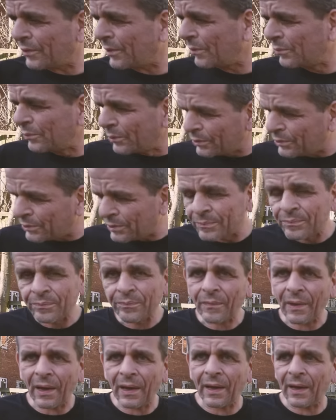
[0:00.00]
uh, wood
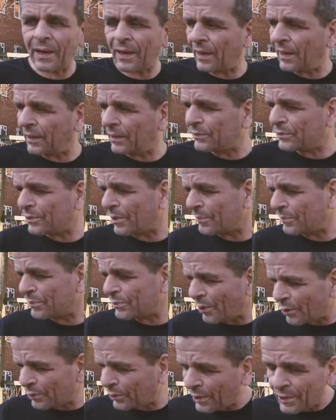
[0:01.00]
and some
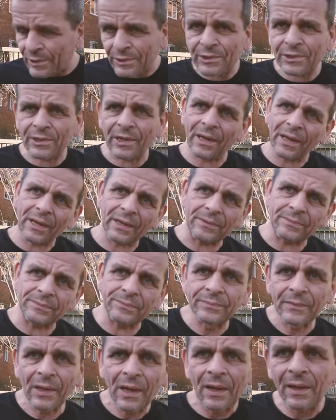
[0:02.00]
sawdust and
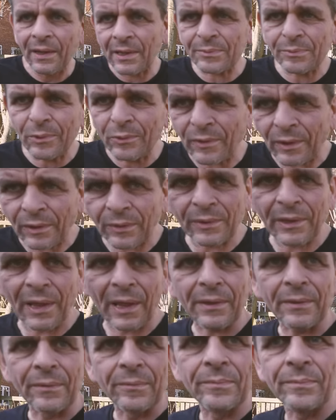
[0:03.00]
let's move on to
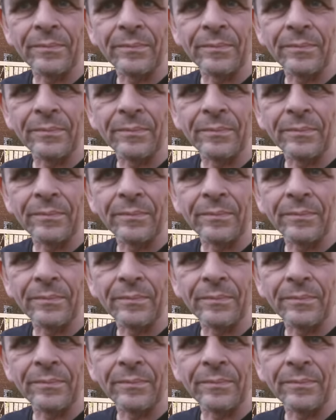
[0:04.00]
that.